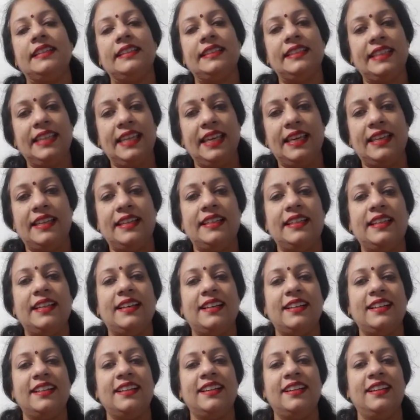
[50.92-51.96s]
Kerala.
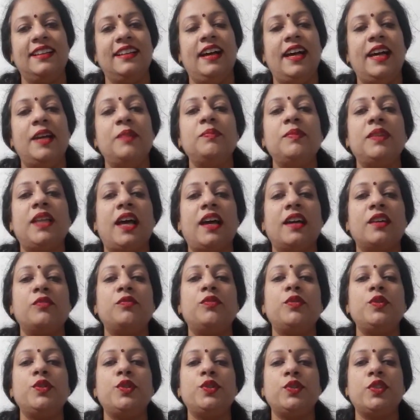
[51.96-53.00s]
I'm
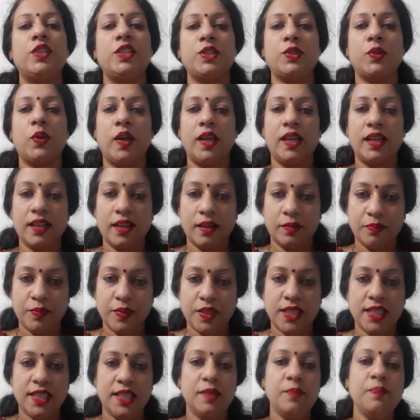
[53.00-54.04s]
thankful to the Soil Cup
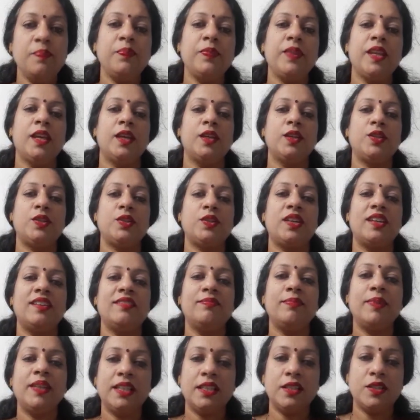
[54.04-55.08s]
team to give
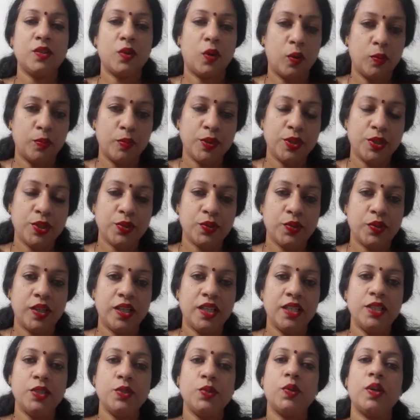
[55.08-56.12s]
me this
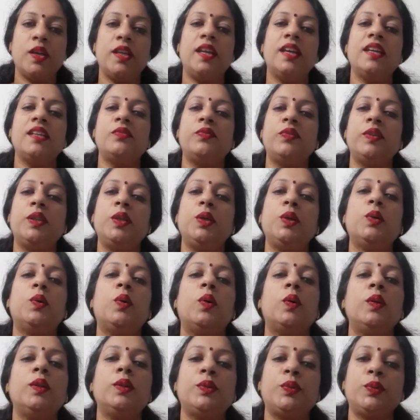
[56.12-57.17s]
opportunity to connect with you
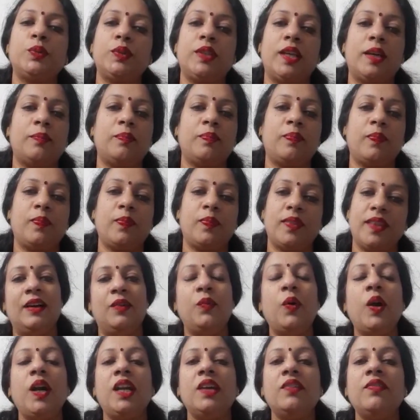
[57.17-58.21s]
all through them.
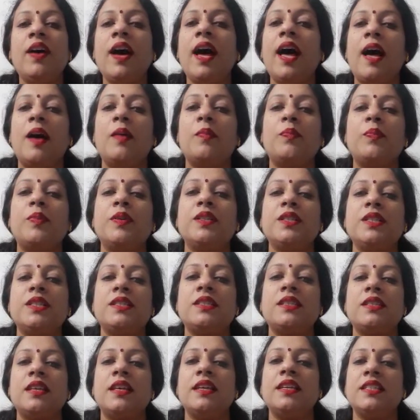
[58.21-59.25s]
Whatever
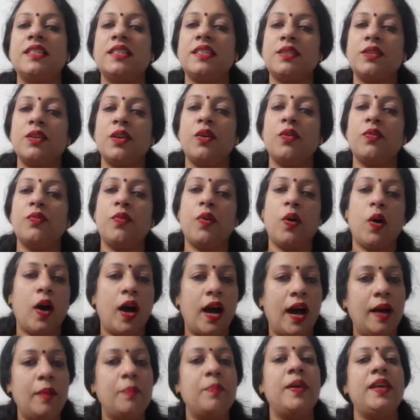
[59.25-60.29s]
happens is for
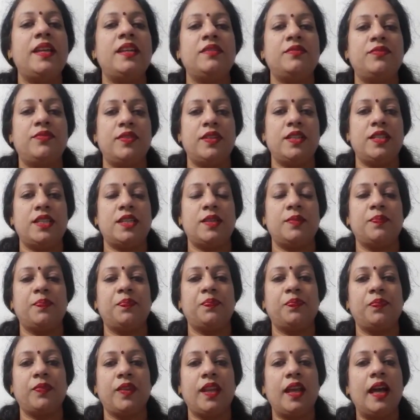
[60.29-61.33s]
our benefit.
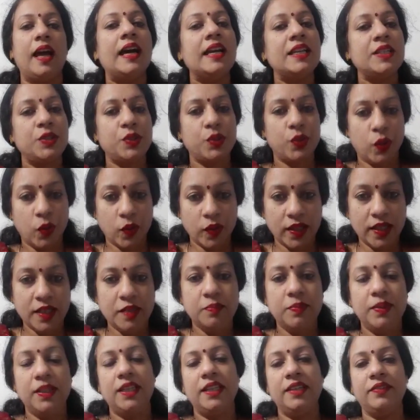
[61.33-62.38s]
I strongly
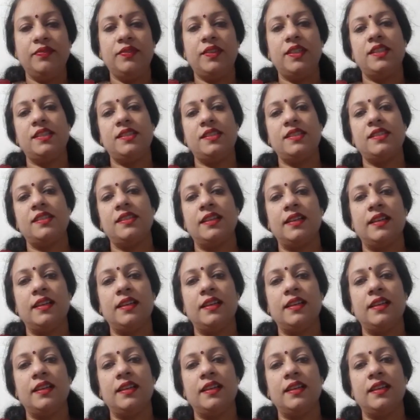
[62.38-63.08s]
believe this.